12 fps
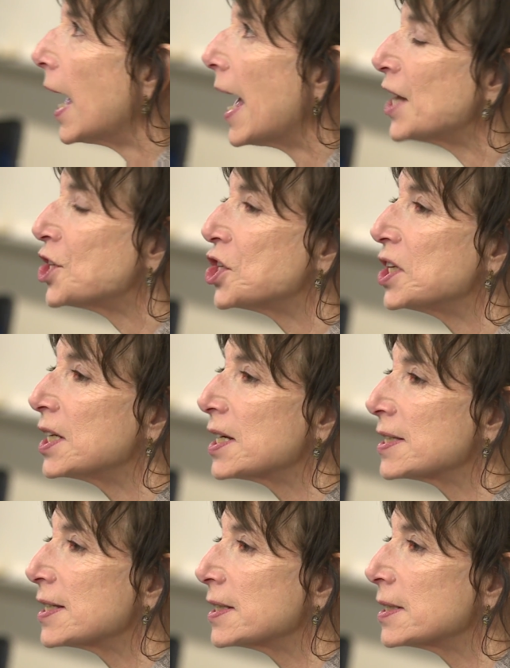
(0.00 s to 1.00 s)
and she
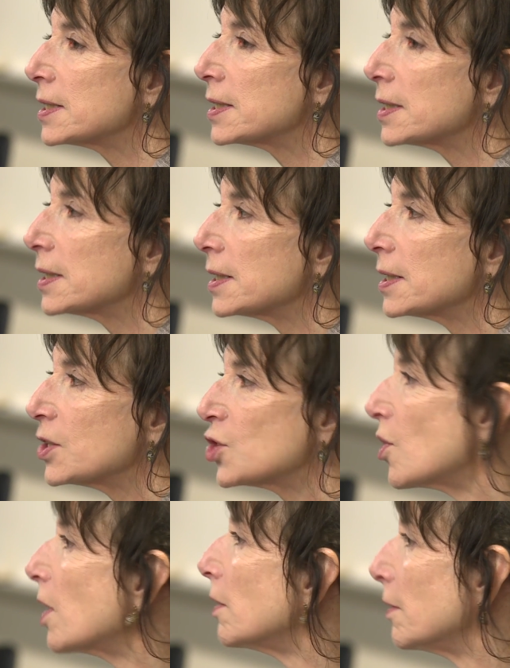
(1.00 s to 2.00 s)
doesn't
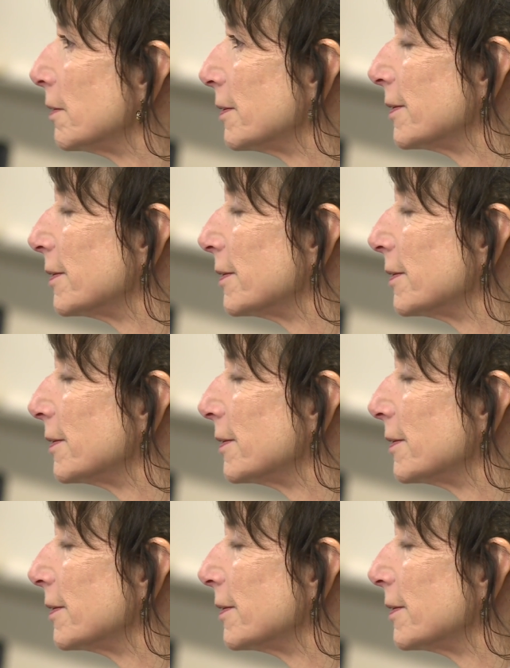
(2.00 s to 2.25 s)
struggle.